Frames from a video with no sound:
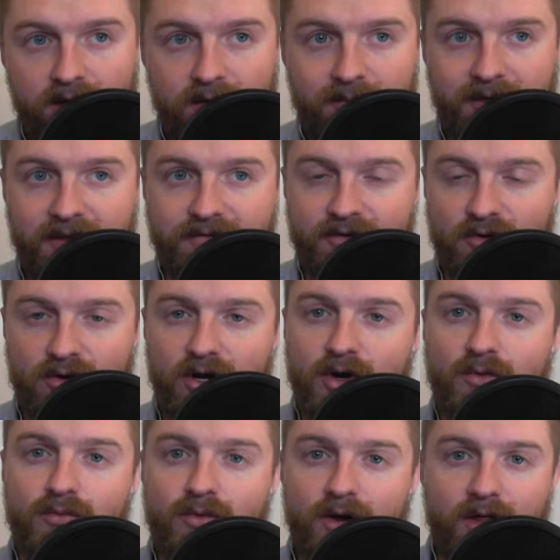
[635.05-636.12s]
because you're going
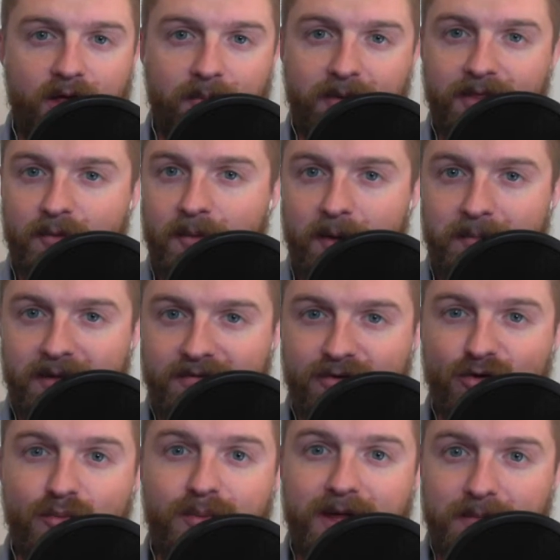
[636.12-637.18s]
to, there might be
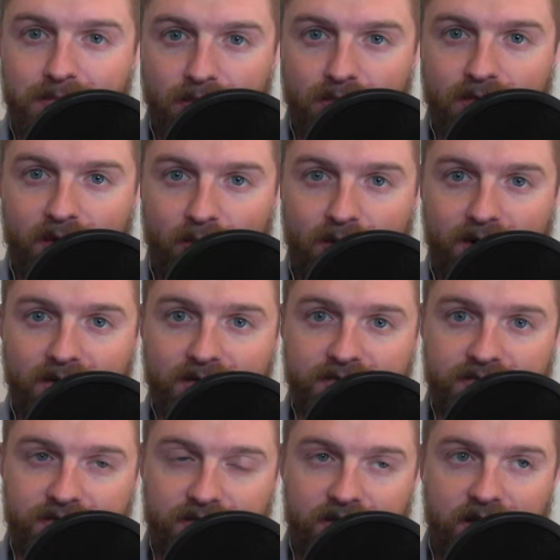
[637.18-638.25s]
two people that want to
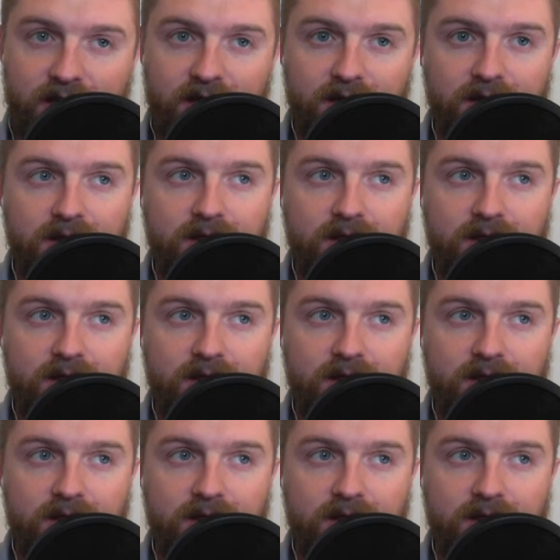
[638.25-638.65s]
listen to that.